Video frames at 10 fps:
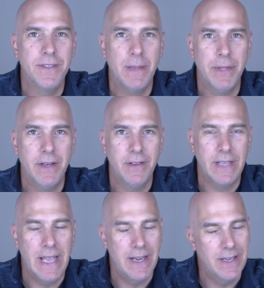something on
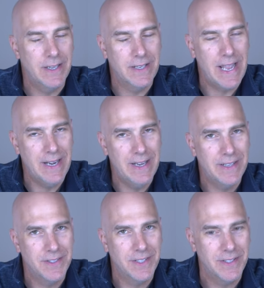Canon, and Canon
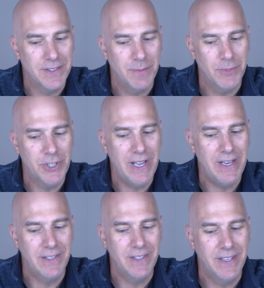has done some
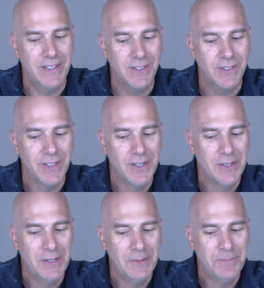shady things,
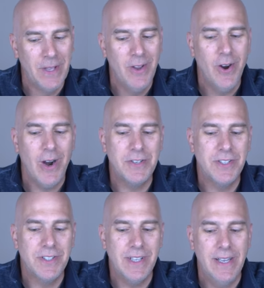or I
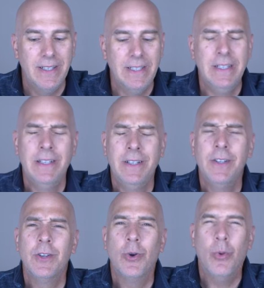should say,
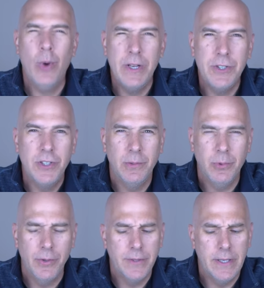
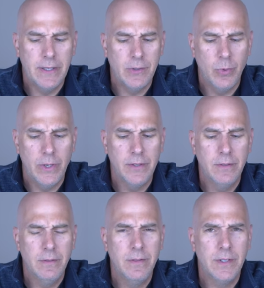questionable things with
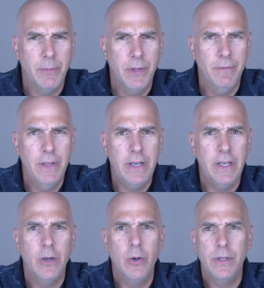some of the
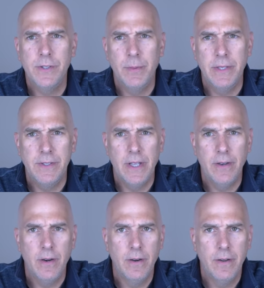video and some of these
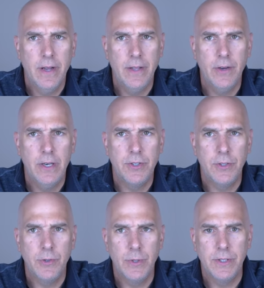other other
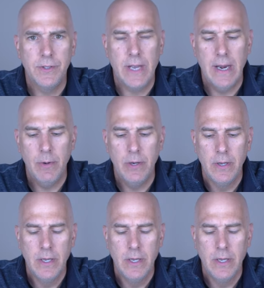issues with this camera.